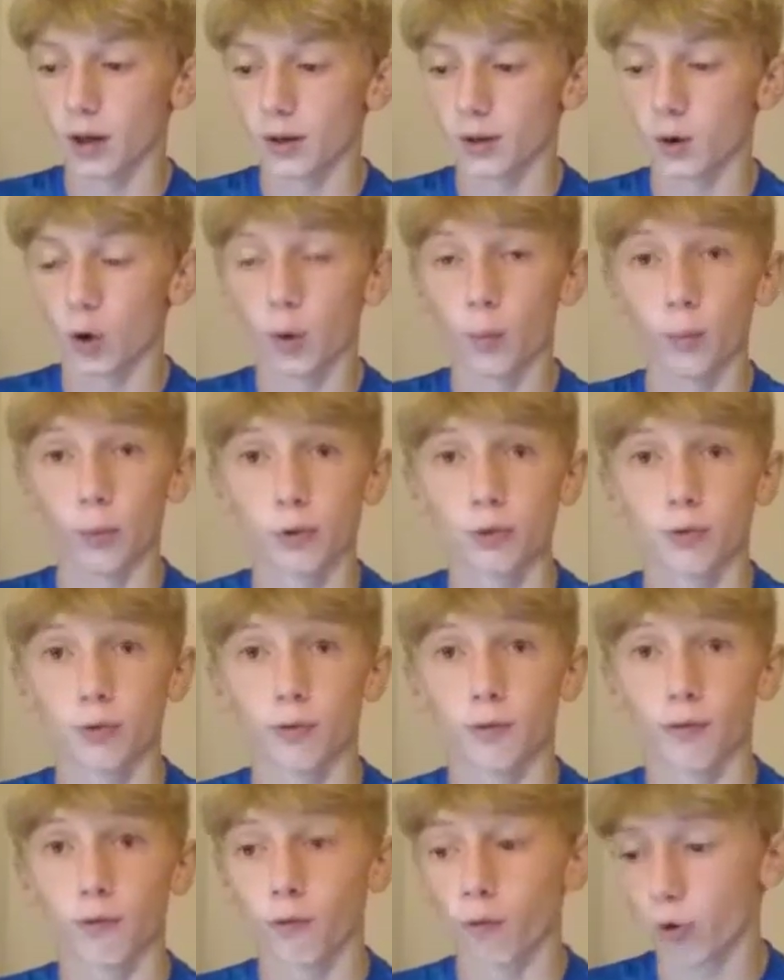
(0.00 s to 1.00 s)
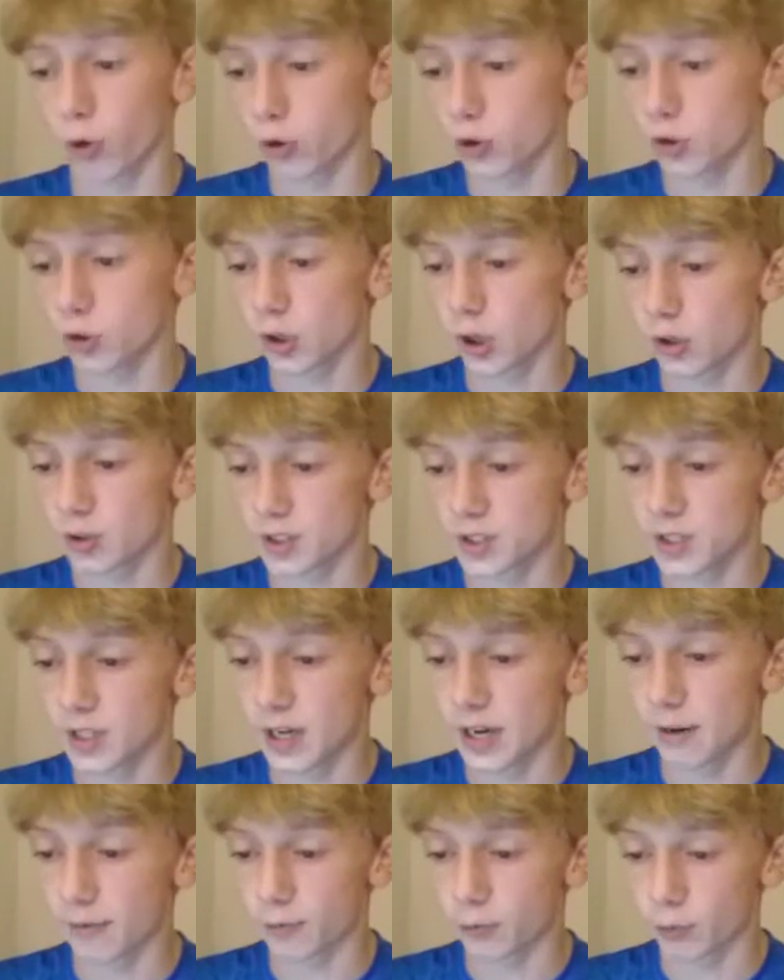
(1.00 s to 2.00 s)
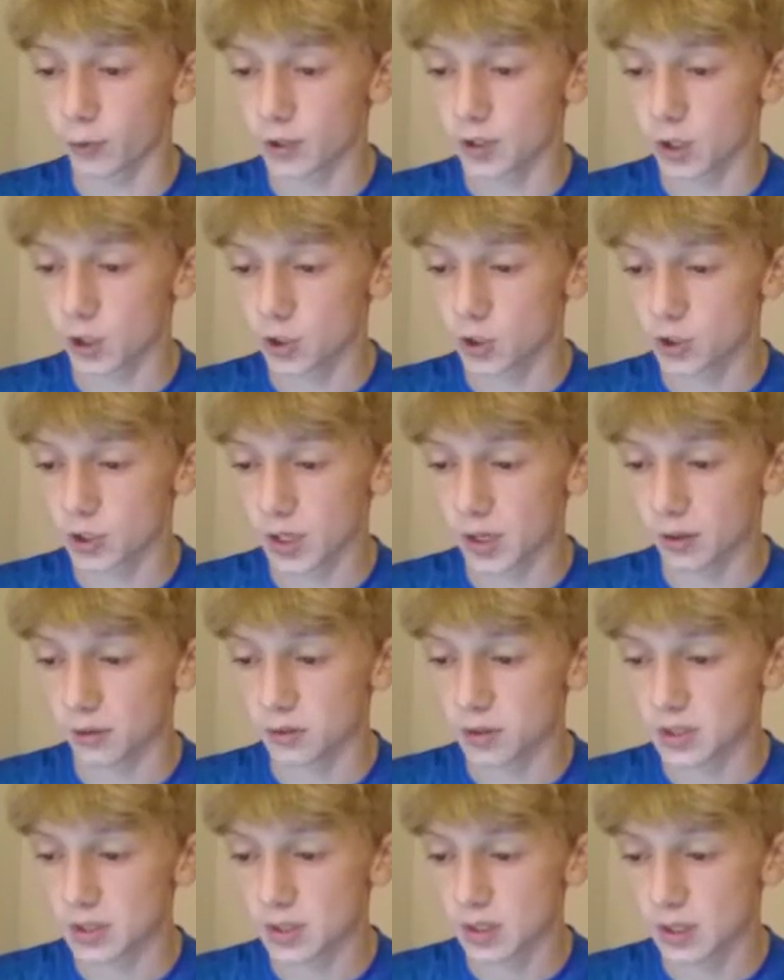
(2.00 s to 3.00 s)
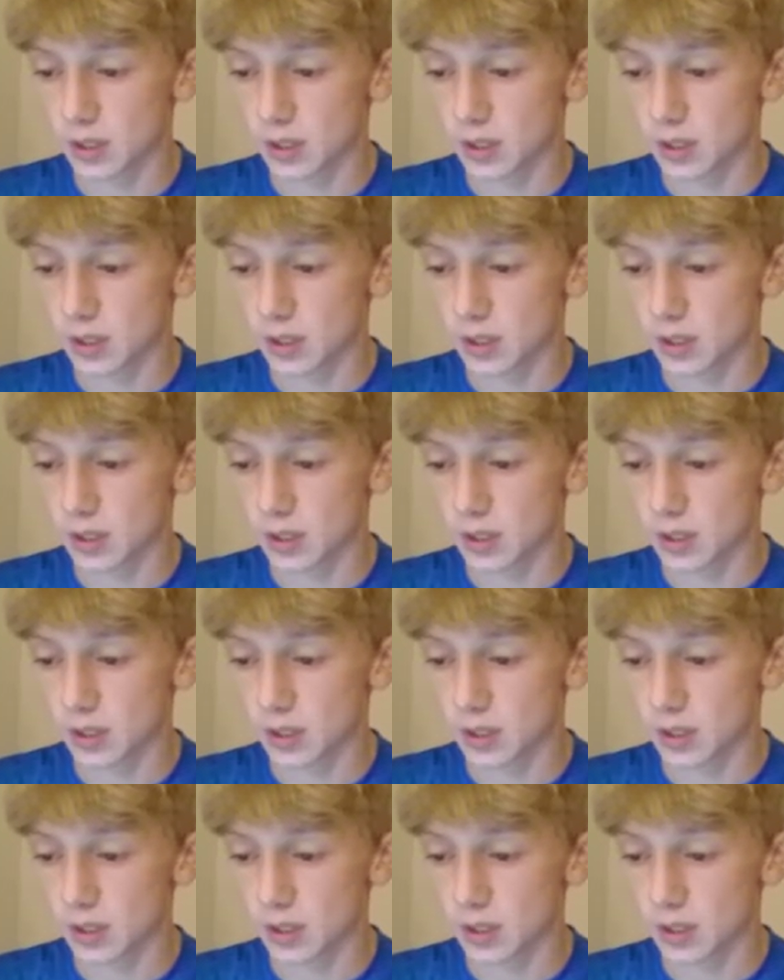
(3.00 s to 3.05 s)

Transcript: Almost threw for 400 yards. He did have 3 touchdowns.